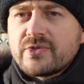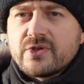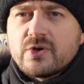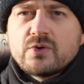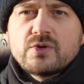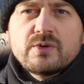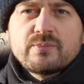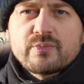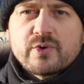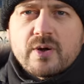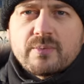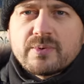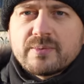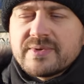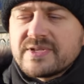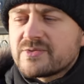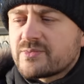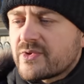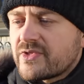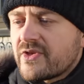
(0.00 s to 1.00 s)
The only problem
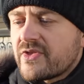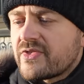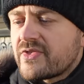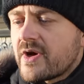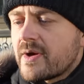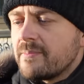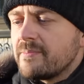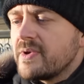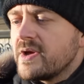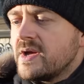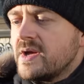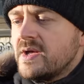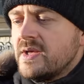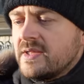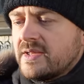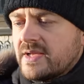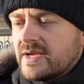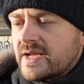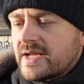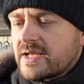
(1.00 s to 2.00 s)
is with the thumb
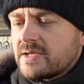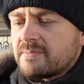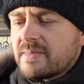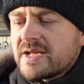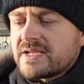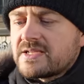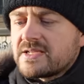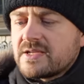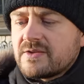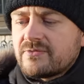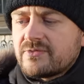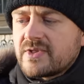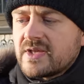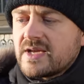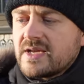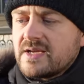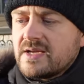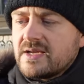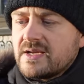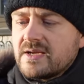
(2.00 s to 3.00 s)
that I can imagine if
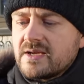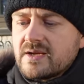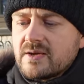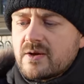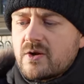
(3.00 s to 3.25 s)
they